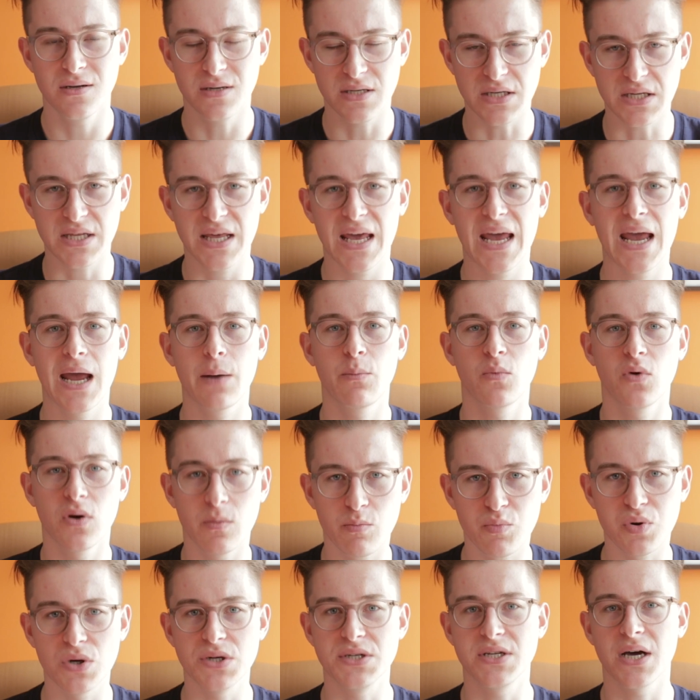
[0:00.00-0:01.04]
in camera
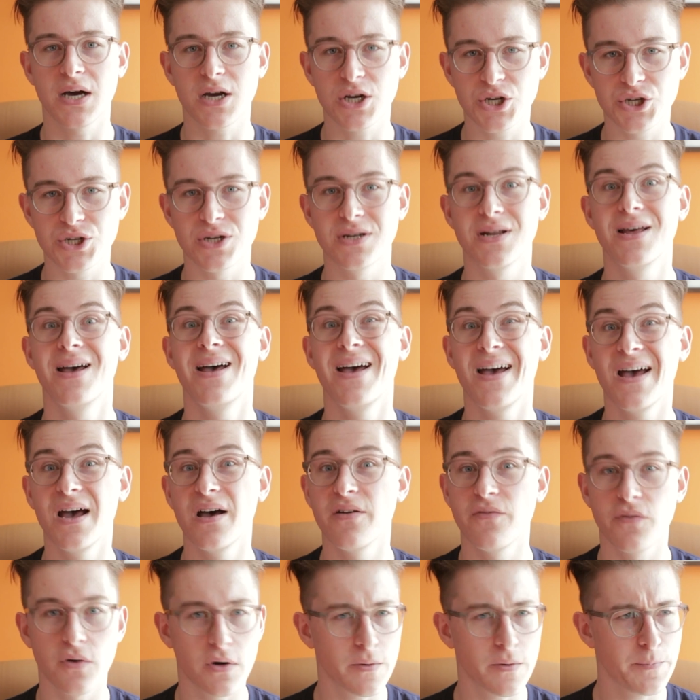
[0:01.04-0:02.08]
production
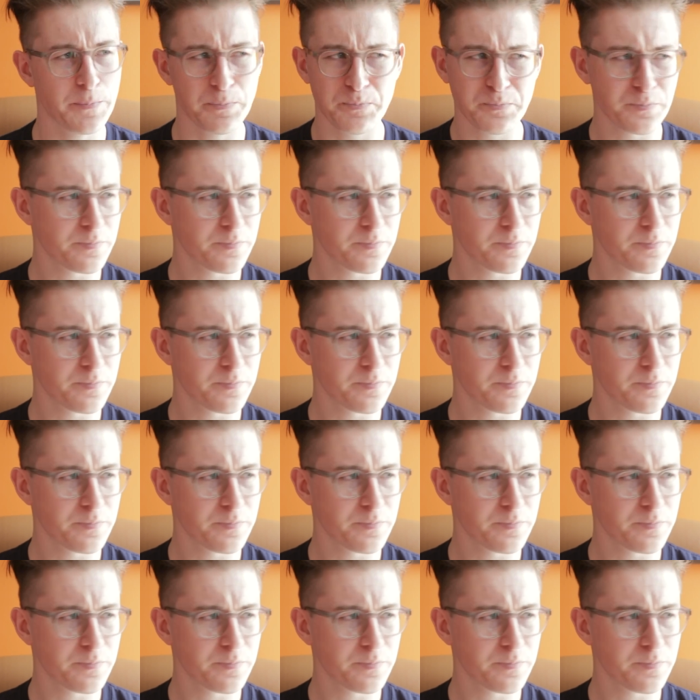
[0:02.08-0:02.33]
ever.